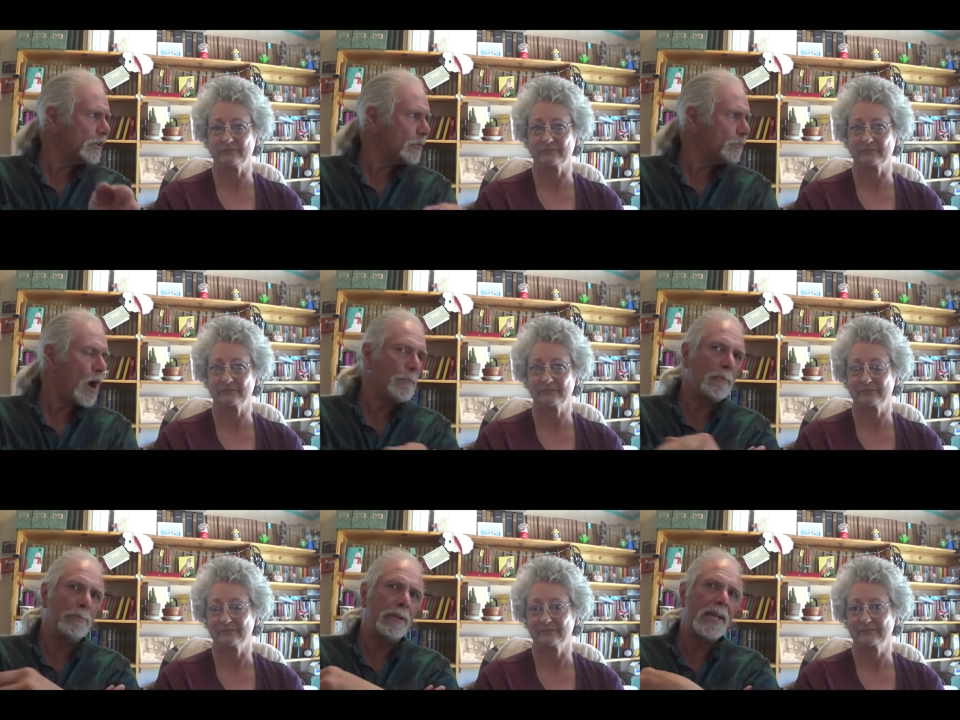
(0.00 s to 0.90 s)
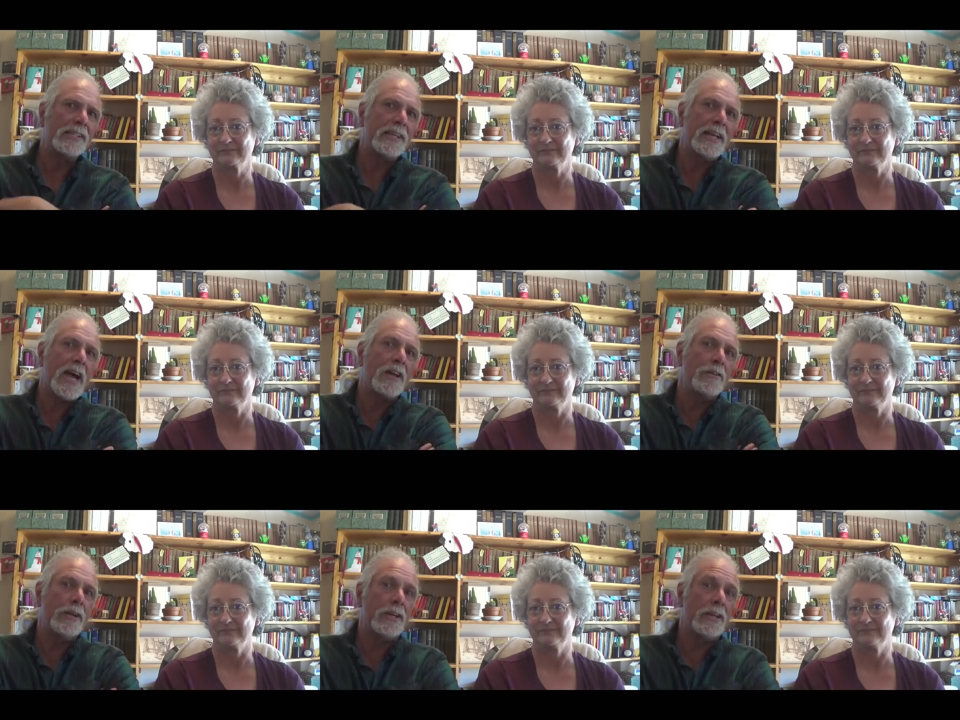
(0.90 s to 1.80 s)
Speaker 1: in the proper place, and now
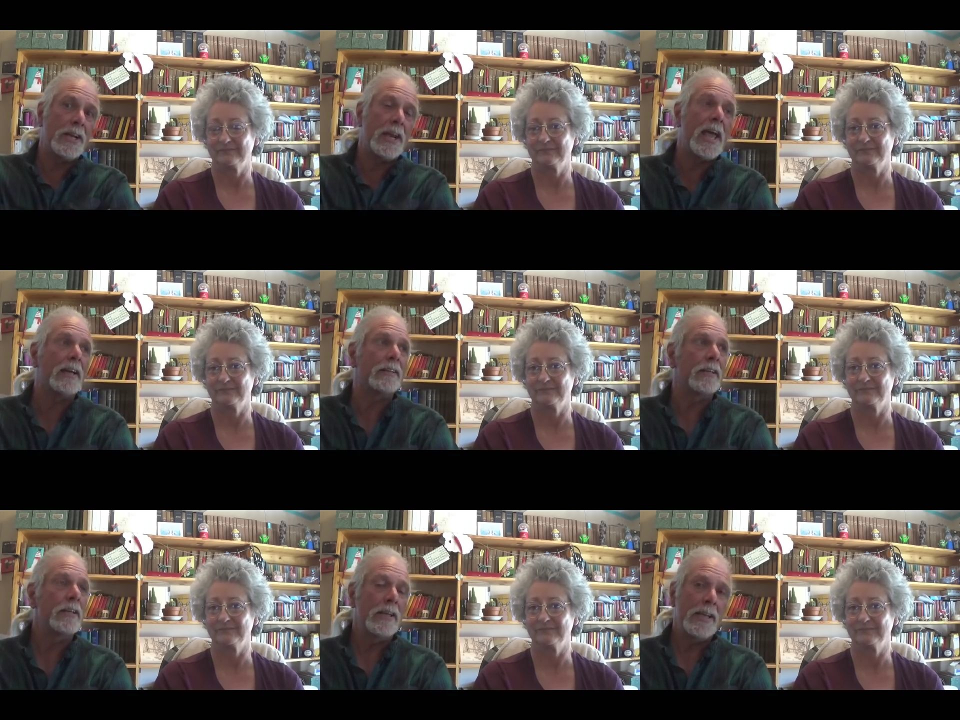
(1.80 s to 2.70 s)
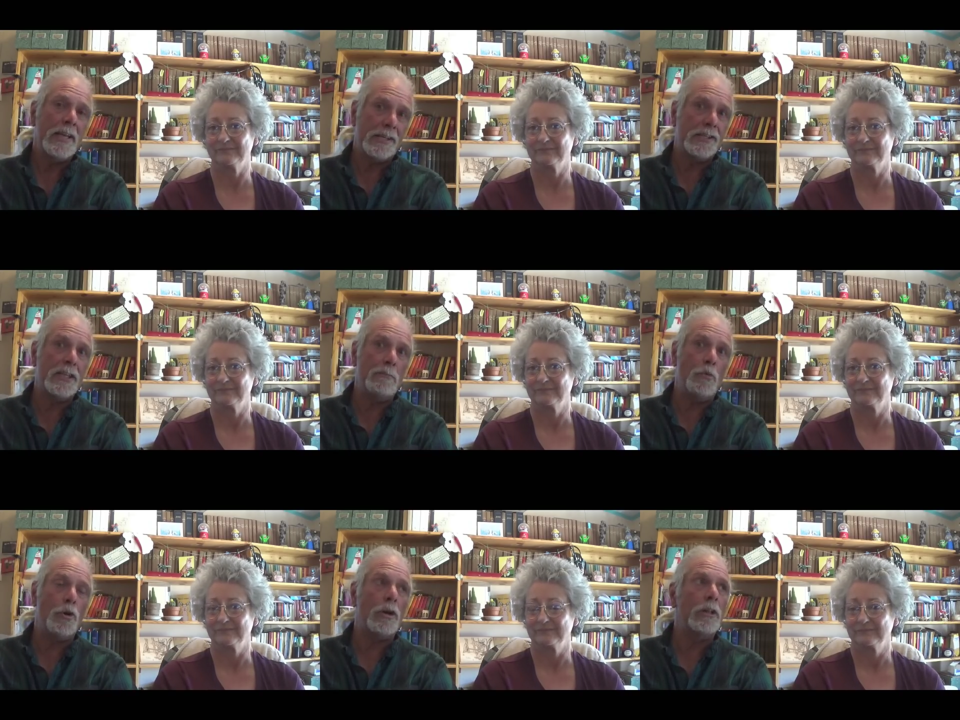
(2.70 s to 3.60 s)
you can connect and see
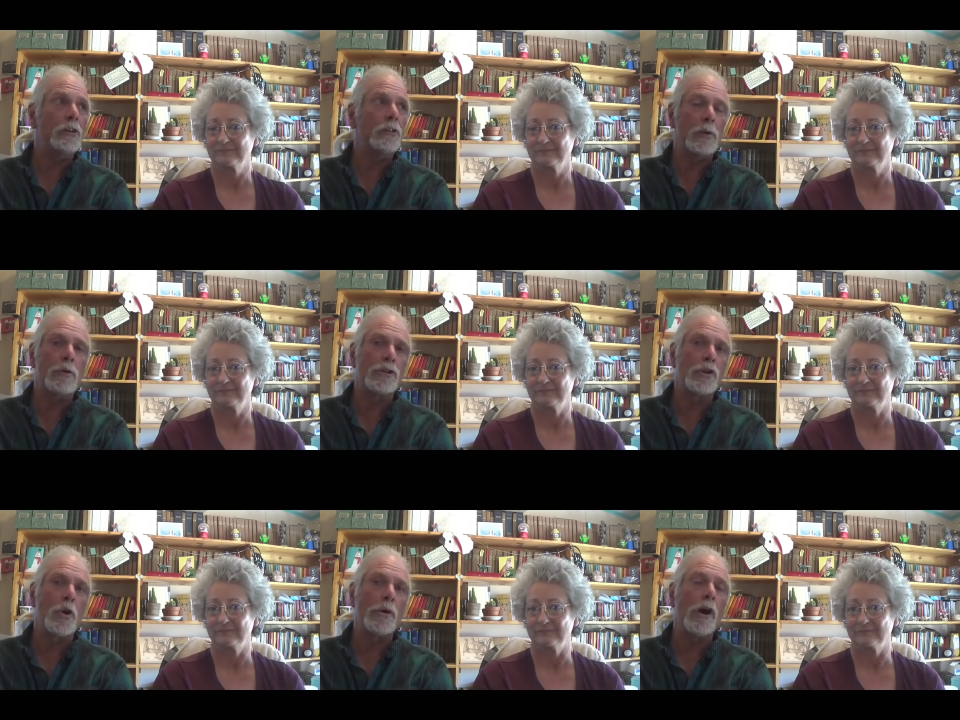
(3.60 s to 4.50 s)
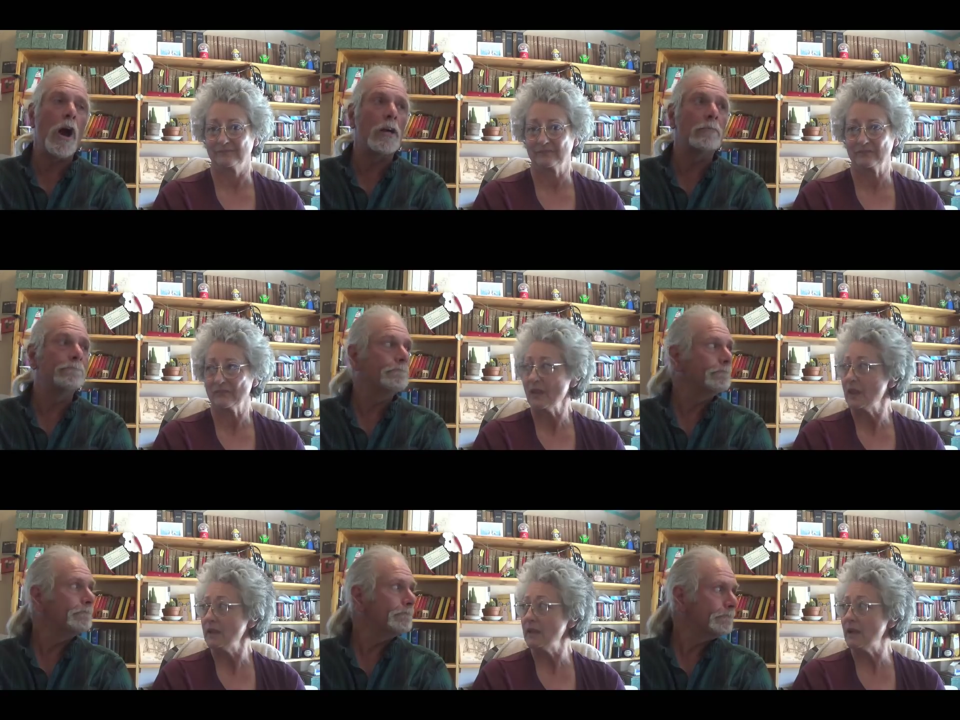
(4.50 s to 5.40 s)
more clearly what's going on.
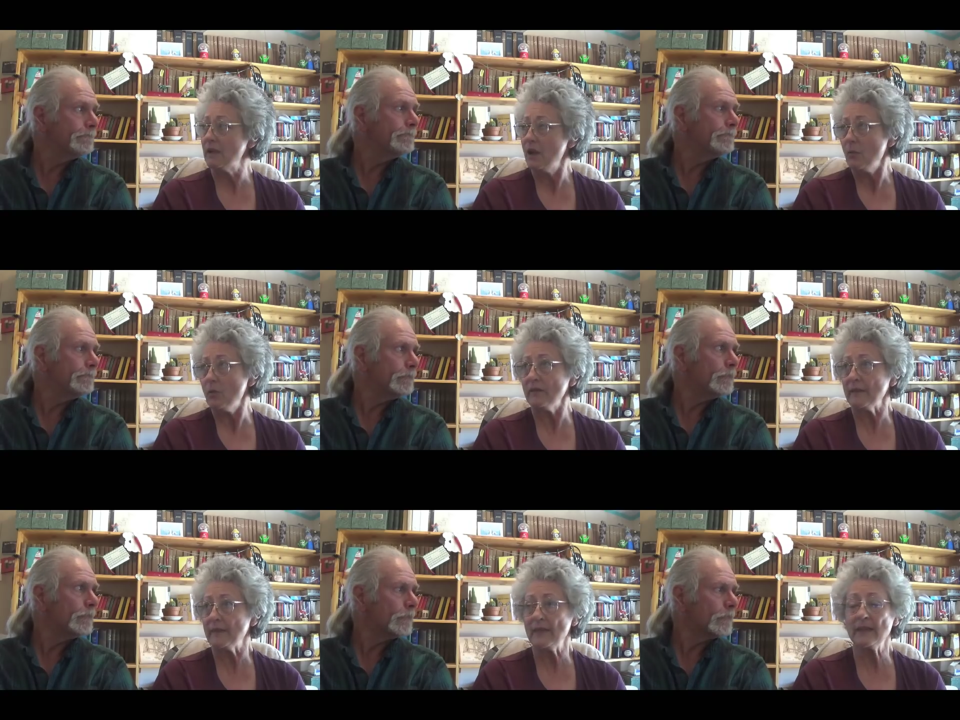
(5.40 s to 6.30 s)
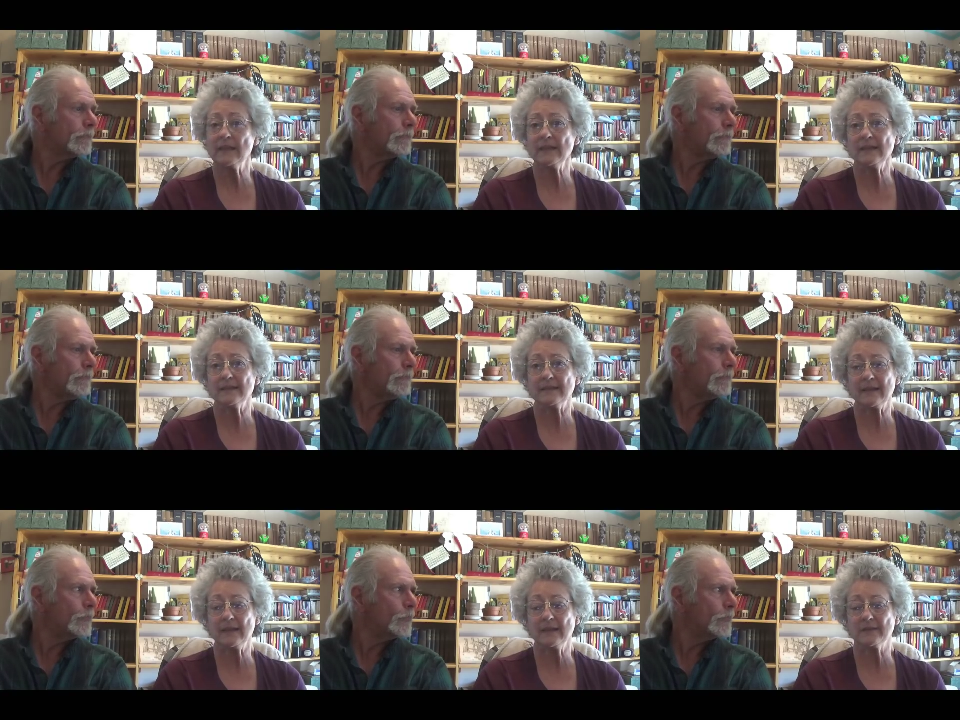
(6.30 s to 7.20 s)
Speaker 2: Yeah. Well, the thing is
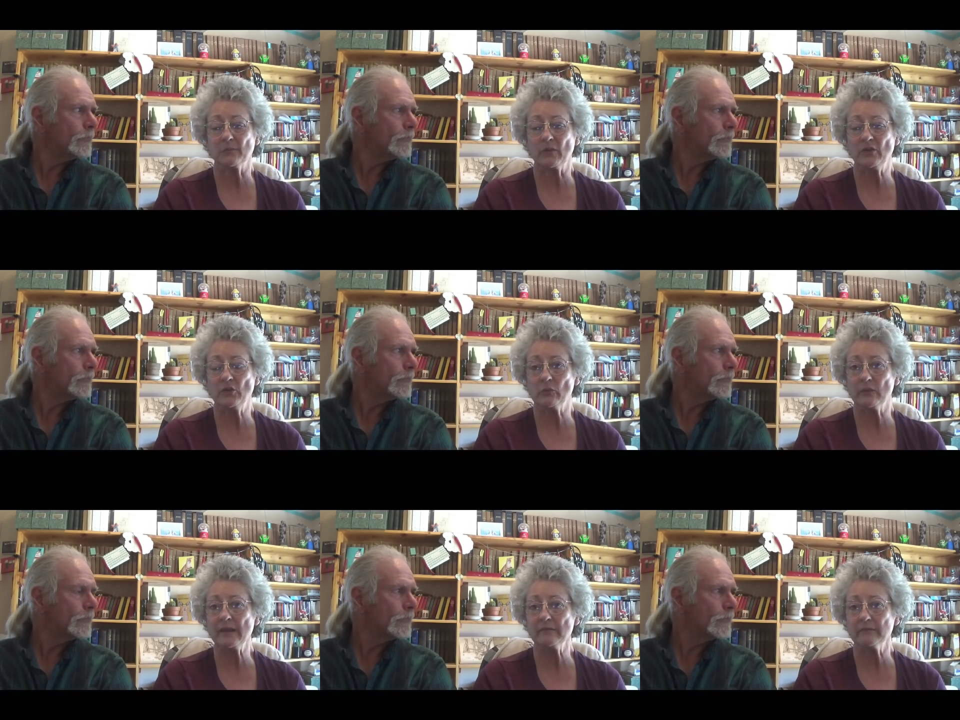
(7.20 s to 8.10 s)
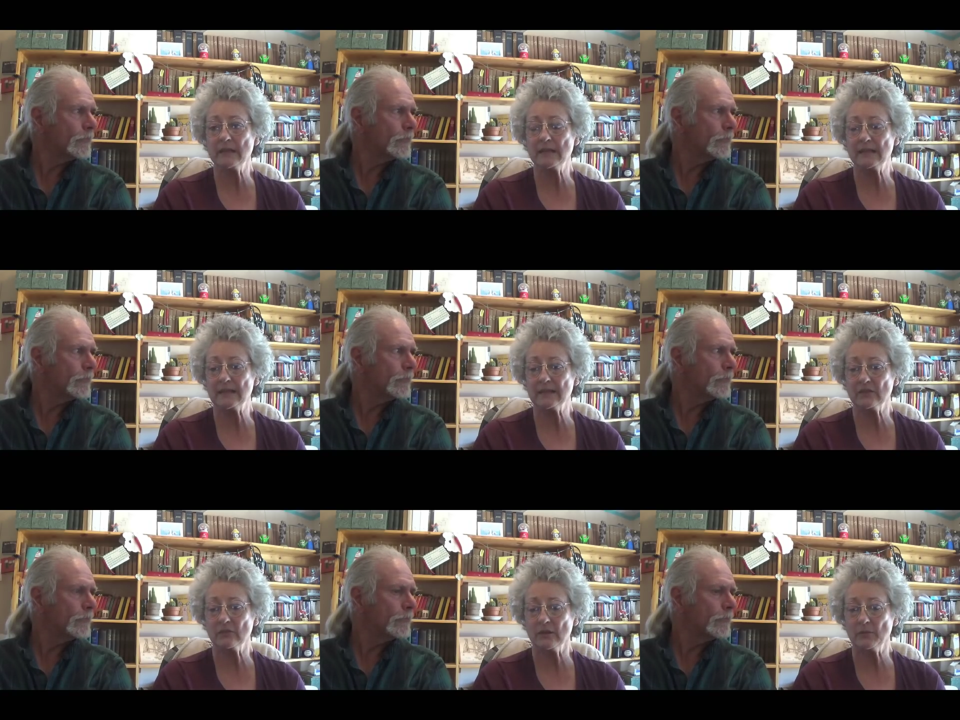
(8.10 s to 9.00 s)
when you reread that
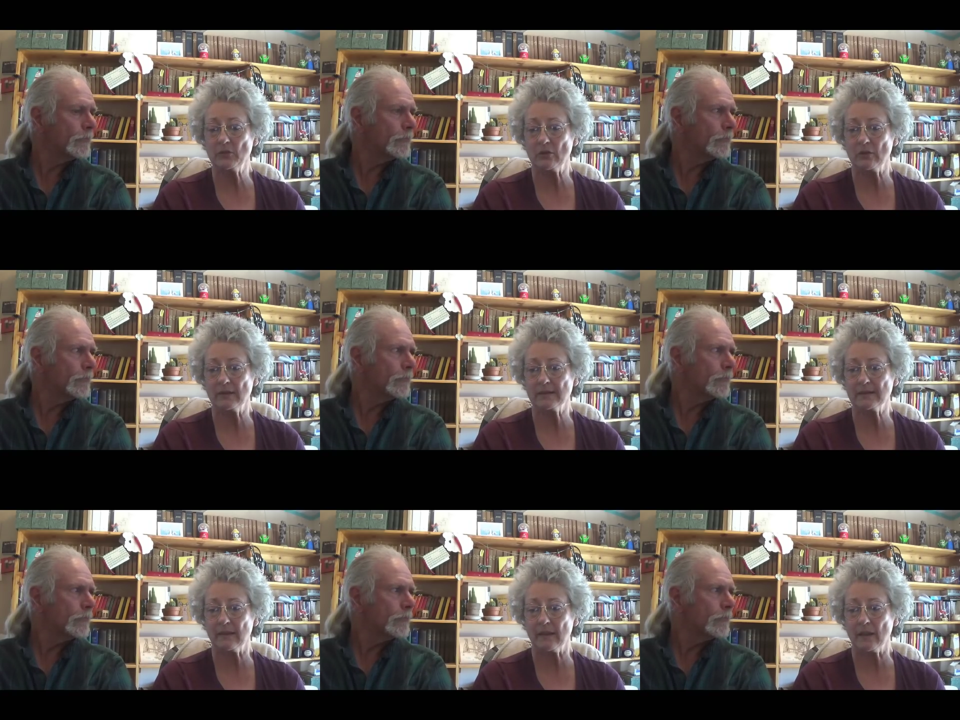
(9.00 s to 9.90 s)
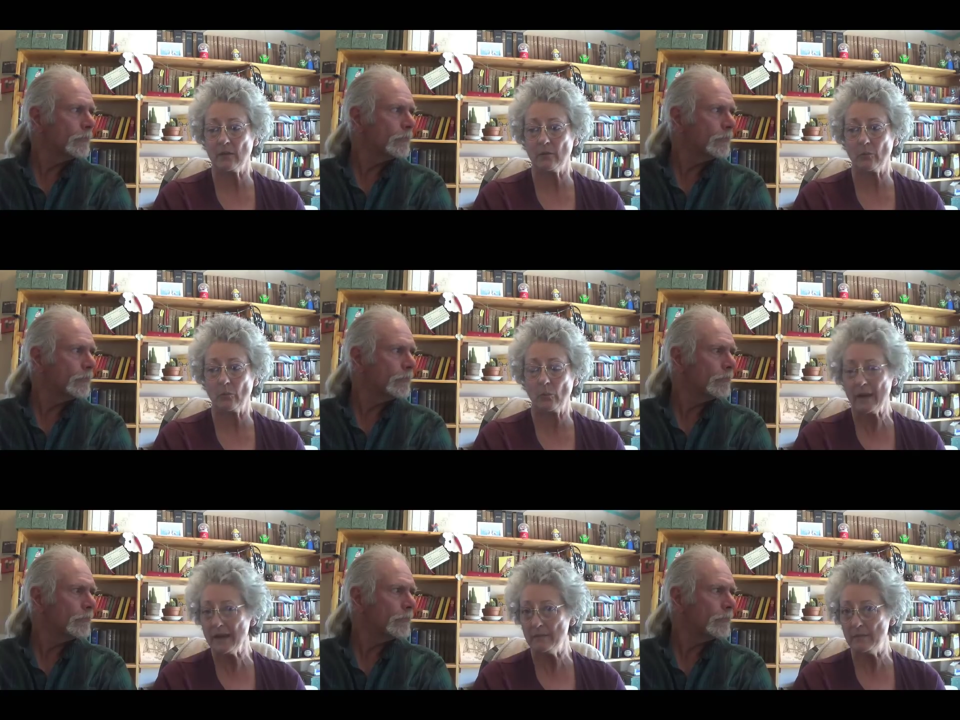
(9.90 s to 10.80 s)
scripture, and it's like, wait a